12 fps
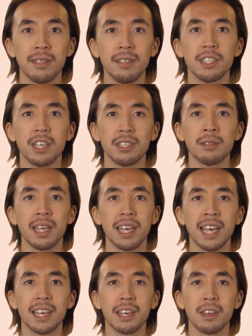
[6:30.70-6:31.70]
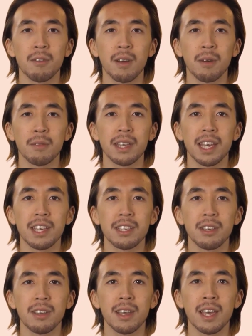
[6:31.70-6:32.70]
Just like any other
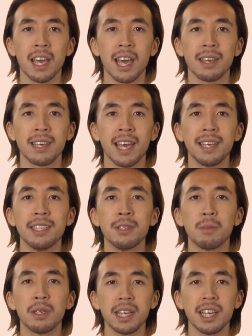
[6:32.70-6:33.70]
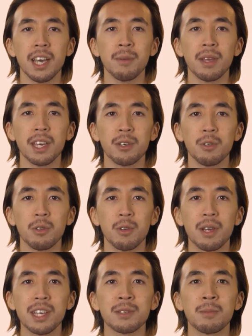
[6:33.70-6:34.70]
application, a taxi booking app like Uber
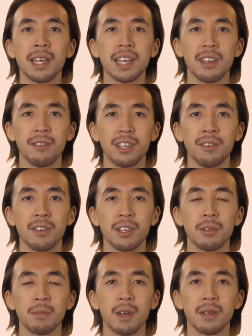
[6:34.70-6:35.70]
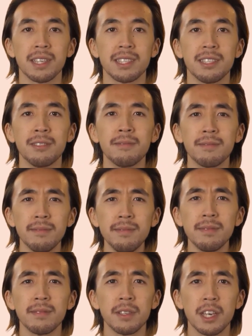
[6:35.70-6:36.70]
is made of different components.
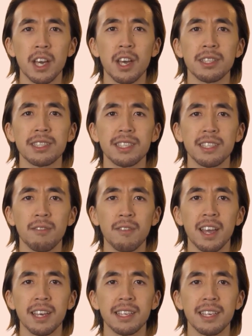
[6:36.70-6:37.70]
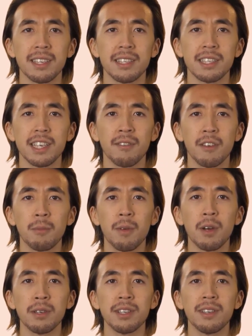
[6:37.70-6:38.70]
The cost is divided into different
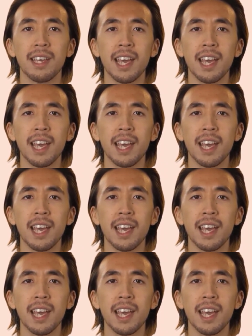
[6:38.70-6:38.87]
parts of the